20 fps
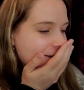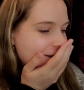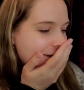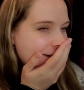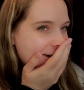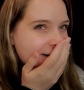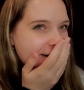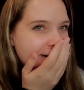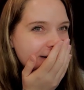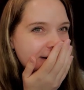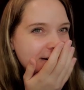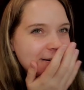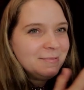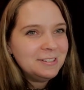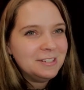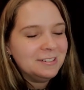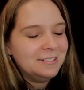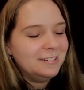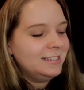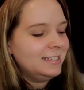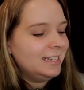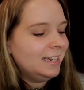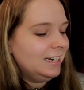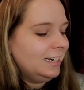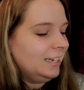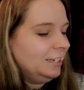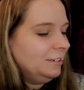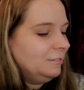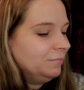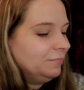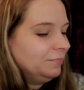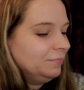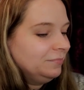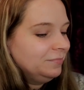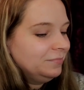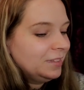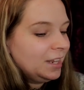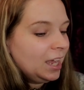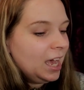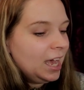Oh, I'm so excited.
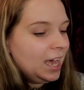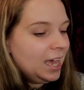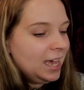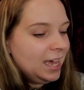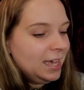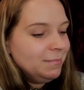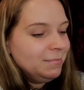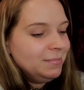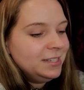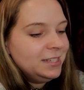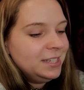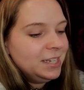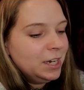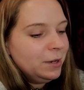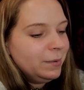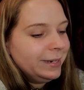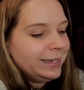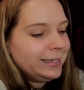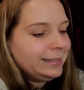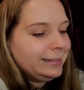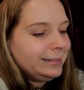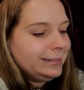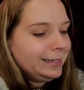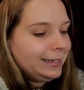I'm so excited.